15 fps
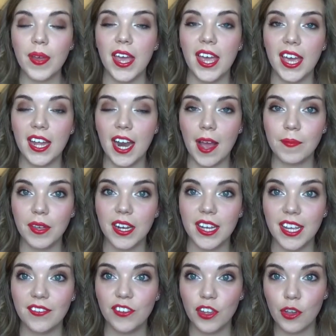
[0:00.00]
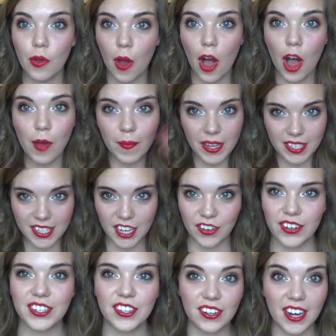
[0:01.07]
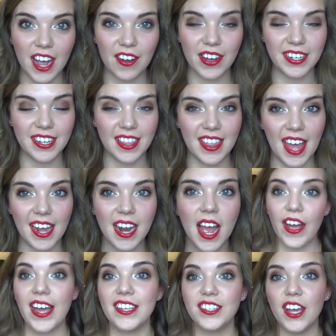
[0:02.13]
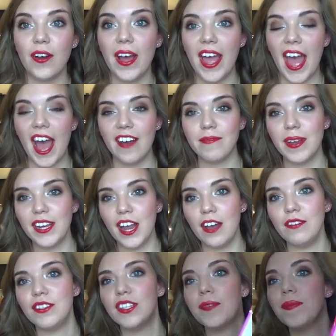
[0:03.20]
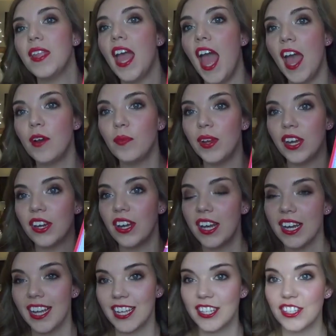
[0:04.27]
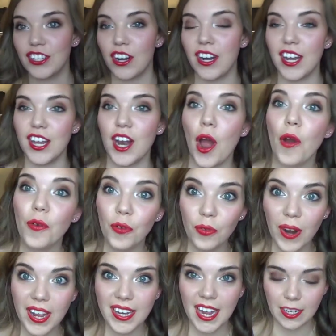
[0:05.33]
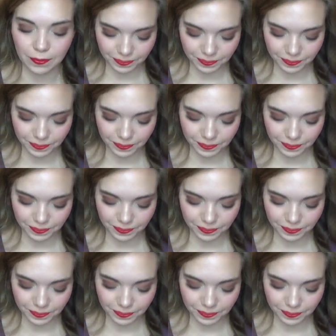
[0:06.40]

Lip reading: and I'm going to give you all my secrets on how I did that. Okay, so I have my notes, and we are going to get started right now.